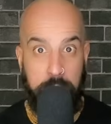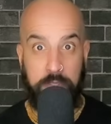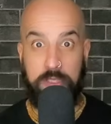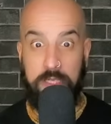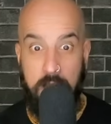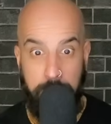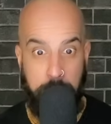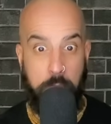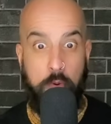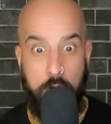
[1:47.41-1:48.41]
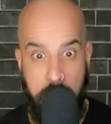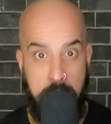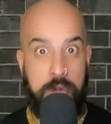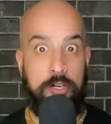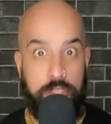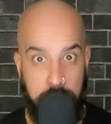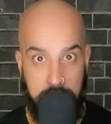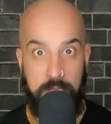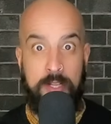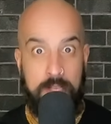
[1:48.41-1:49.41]
build it up, the more
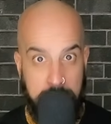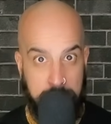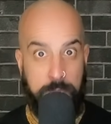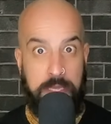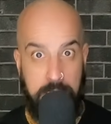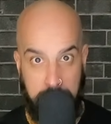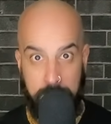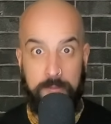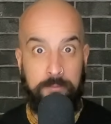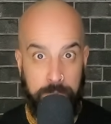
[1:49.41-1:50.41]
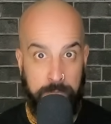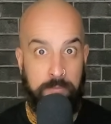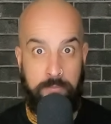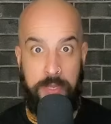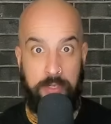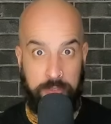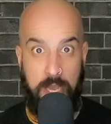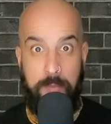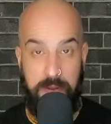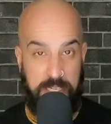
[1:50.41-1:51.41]
energy is being built
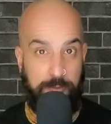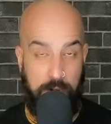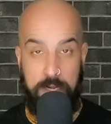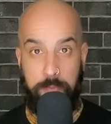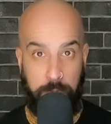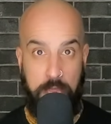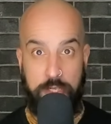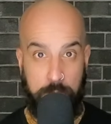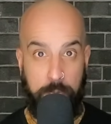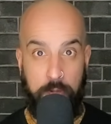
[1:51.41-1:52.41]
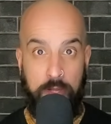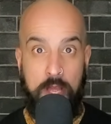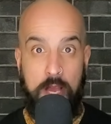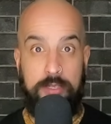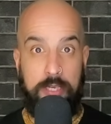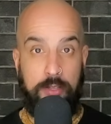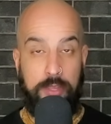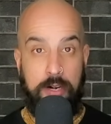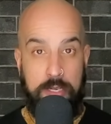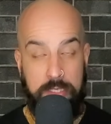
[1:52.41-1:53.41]
up. And it's very pleasurable until
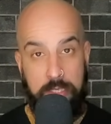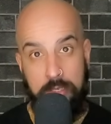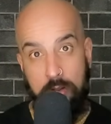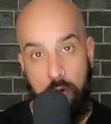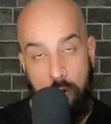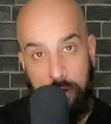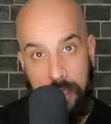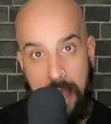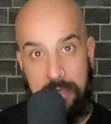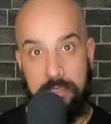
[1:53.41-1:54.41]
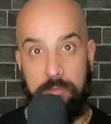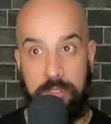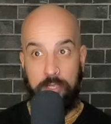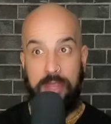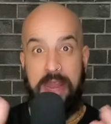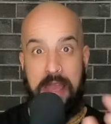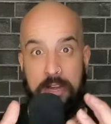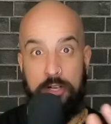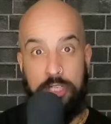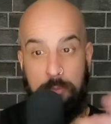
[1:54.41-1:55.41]
there is an orgasm, till that
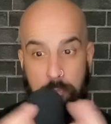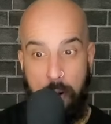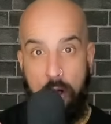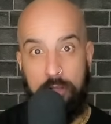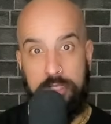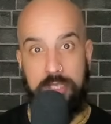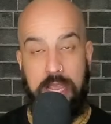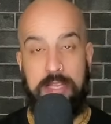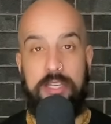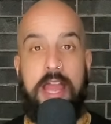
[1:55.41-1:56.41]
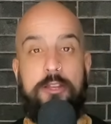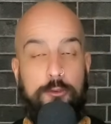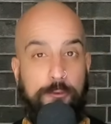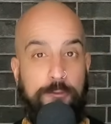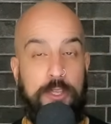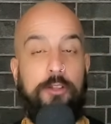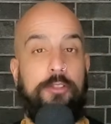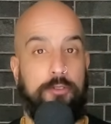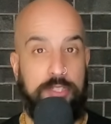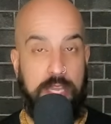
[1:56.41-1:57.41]
energy pulsates and you feel those